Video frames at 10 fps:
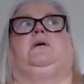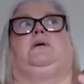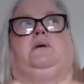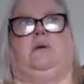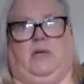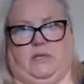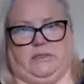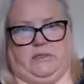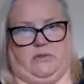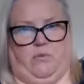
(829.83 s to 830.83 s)
you've got to
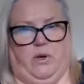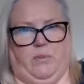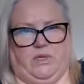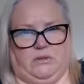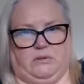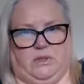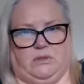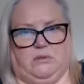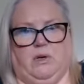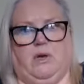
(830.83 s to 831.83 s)
ask yourself, why am I doing
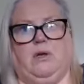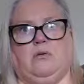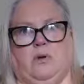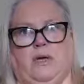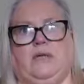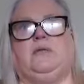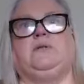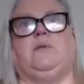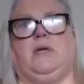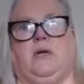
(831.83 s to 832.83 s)
that? Why
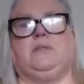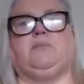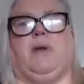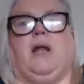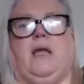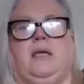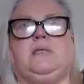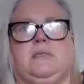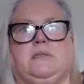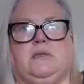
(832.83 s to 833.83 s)
do I not
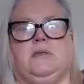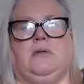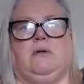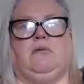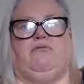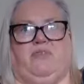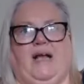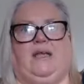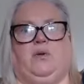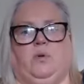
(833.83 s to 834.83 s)
place
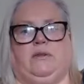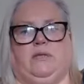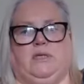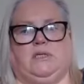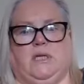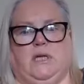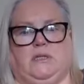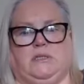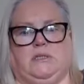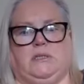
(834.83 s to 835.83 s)
value on these
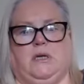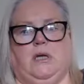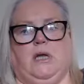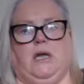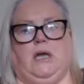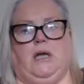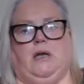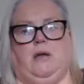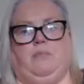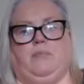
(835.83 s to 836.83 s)
things?
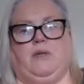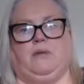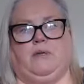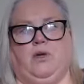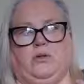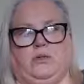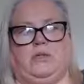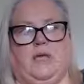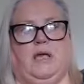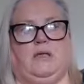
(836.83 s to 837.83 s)
The other
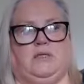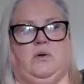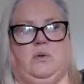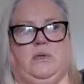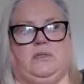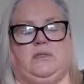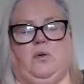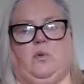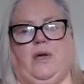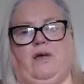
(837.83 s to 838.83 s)
thing too is,
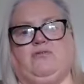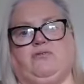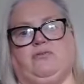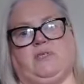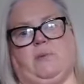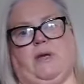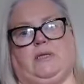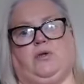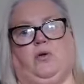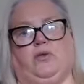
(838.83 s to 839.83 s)
we have to
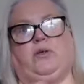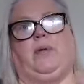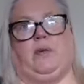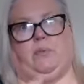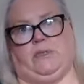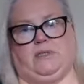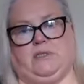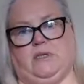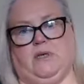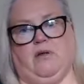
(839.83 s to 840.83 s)
respect other
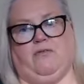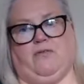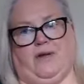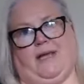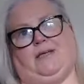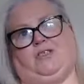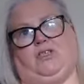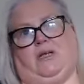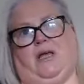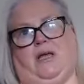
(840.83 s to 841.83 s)
people's
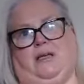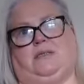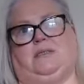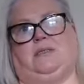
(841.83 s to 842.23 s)
financial and